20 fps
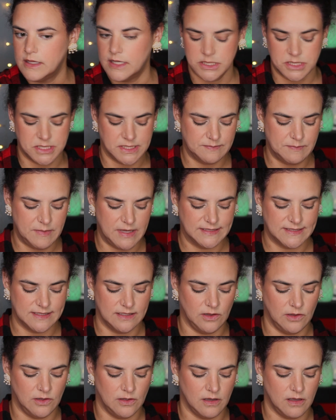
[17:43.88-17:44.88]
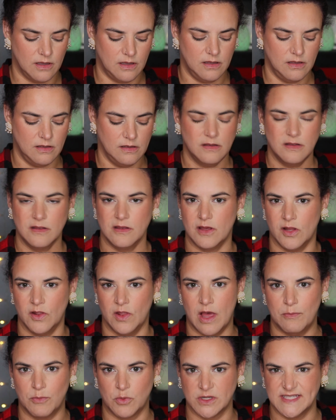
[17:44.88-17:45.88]
and just makes it look a
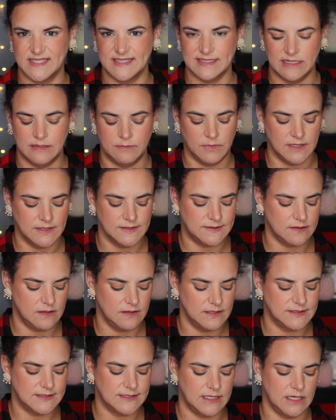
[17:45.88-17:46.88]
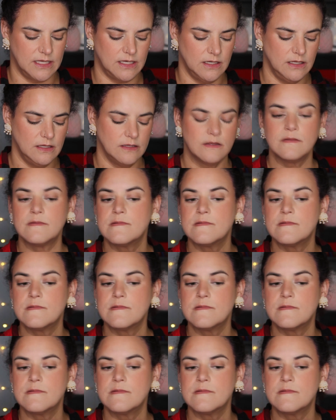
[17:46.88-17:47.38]
lot more seamless on the skin.